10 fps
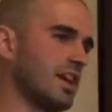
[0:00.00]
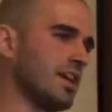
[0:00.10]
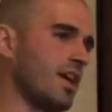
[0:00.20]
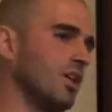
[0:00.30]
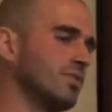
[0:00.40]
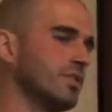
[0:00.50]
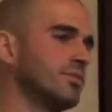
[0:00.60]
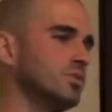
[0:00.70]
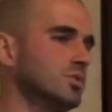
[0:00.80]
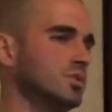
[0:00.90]
very healthy
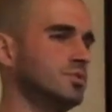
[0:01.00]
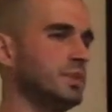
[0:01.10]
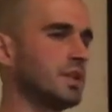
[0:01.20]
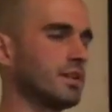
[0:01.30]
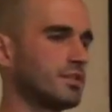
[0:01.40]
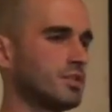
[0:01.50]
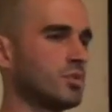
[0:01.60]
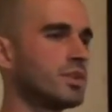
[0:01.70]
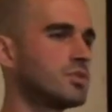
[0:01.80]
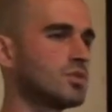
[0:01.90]
food because he
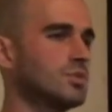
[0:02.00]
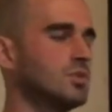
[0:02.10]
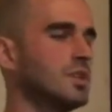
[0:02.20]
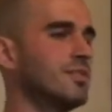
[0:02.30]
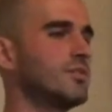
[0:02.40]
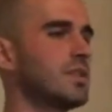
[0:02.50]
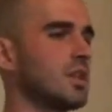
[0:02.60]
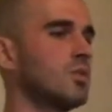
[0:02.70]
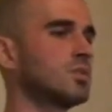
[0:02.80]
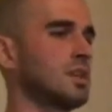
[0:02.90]
wanted to live for
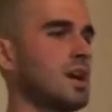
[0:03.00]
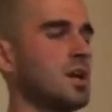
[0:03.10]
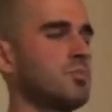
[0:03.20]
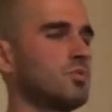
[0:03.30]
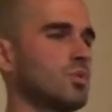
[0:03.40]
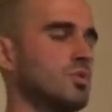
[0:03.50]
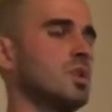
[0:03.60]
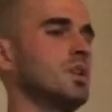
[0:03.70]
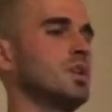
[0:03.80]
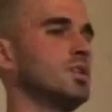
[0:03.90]
a long time. So
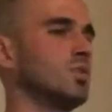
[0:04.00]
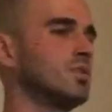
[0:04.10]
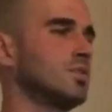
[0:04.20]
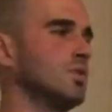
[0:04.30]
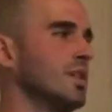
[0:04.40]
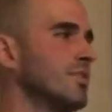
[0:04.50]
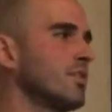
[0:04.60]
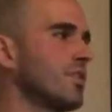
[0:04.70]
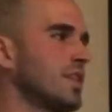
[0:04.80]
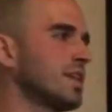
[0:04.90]
he was
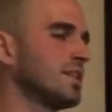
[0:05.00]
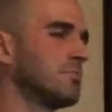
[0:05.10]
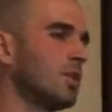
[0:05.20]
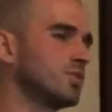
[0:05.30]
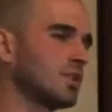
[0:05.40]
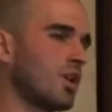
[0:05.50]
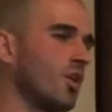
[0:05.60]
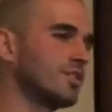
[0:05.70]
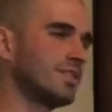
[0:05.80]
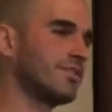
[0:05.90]
living thinking about
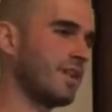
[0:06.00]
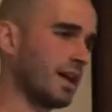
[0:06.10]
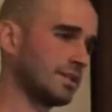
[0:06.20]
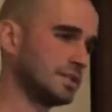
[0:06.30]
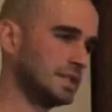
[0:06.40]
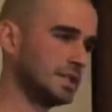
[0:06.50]
cause and effect.